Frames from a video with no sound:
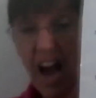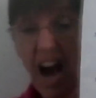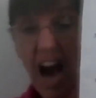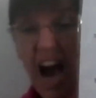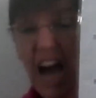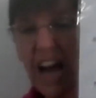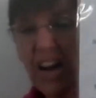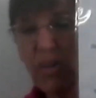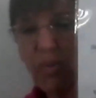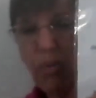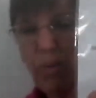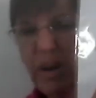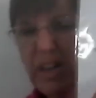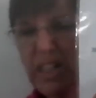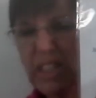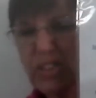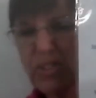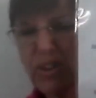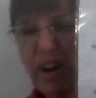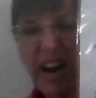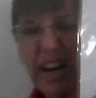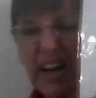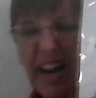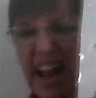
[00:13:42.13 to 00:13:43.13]
I don't want to
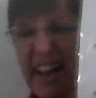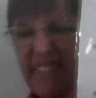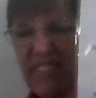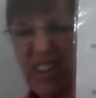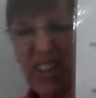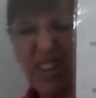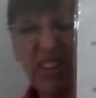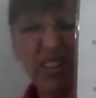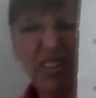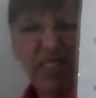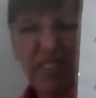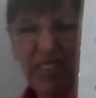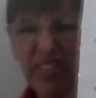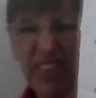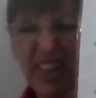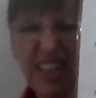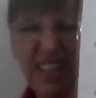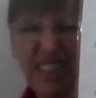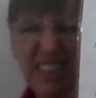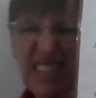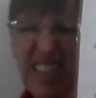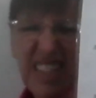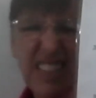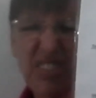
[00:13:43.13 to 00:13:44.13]
try to have to learn
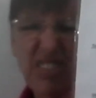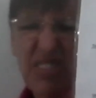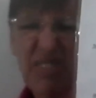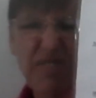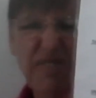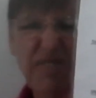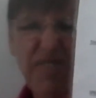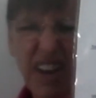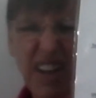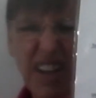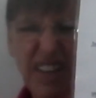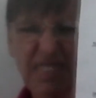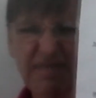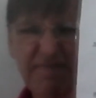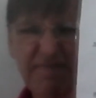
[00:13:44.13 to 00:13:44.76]
things. That's no fun.